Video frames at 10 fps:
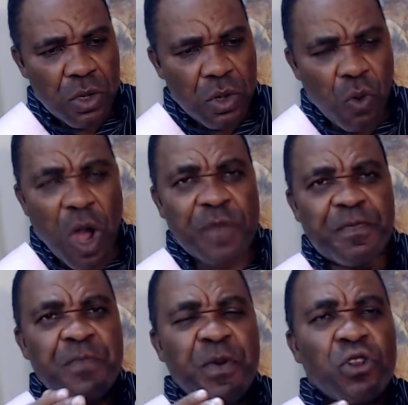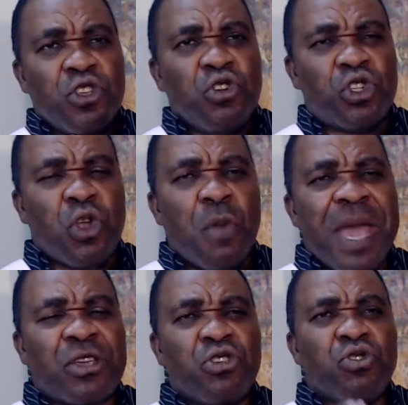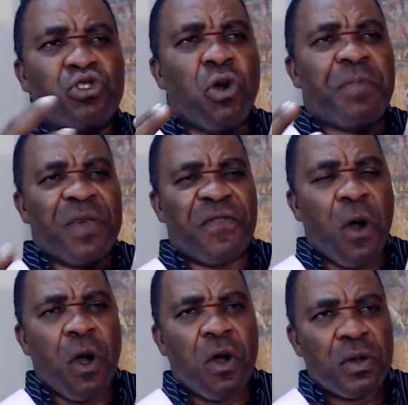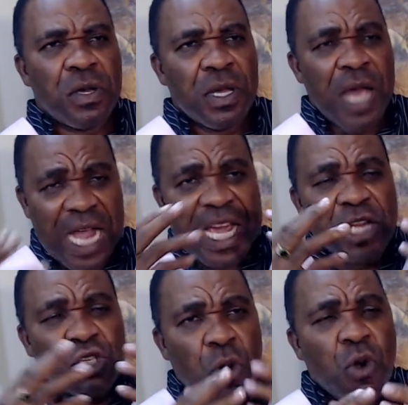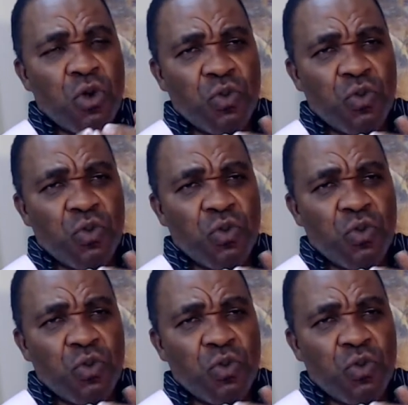What people used to make you do before against your own